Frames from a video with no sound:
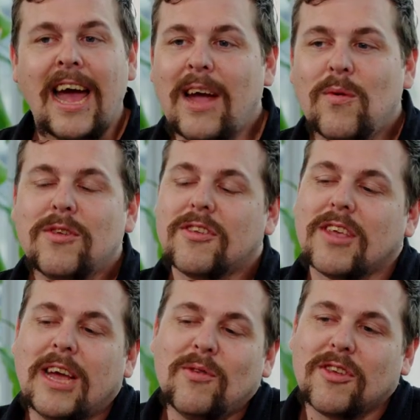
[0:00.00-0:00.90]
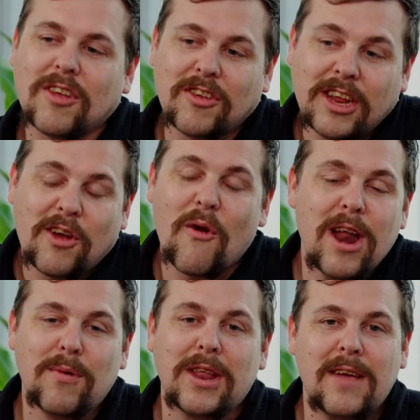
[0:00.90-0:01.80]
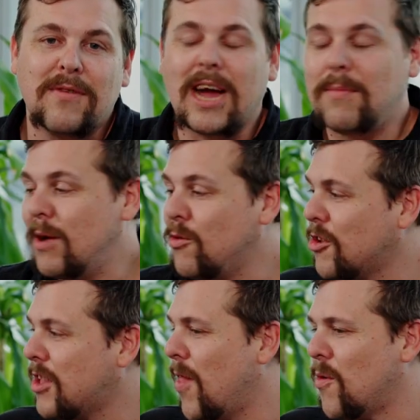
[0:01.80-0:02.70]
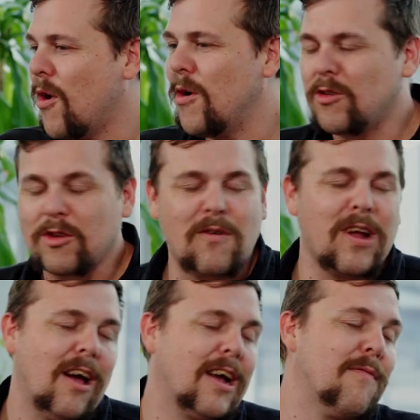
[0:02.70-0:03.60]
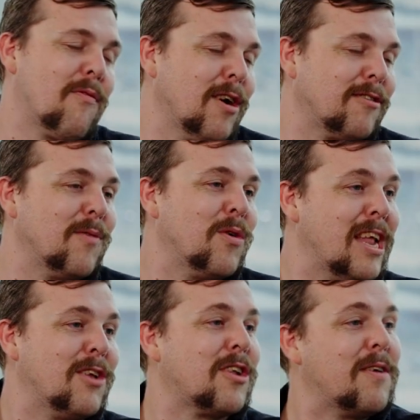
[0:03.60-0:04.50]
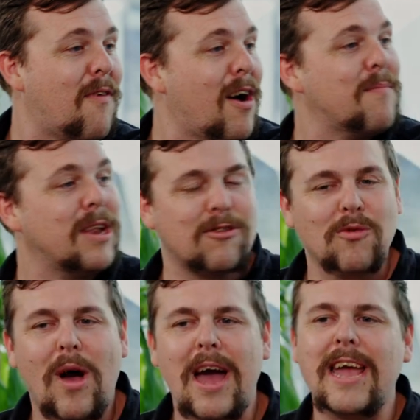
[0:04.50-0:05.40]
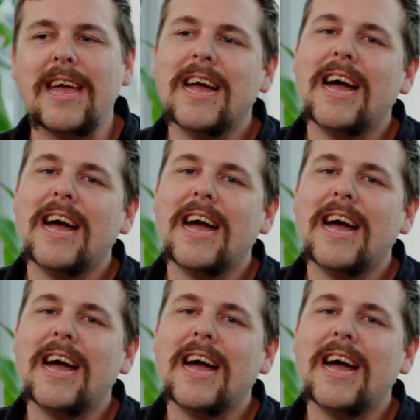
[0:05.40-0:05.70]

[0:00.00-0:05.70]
It was it was such an incredible evening. I mean, it was just down the road. So it's very lucky for us that we're literally five minutes away.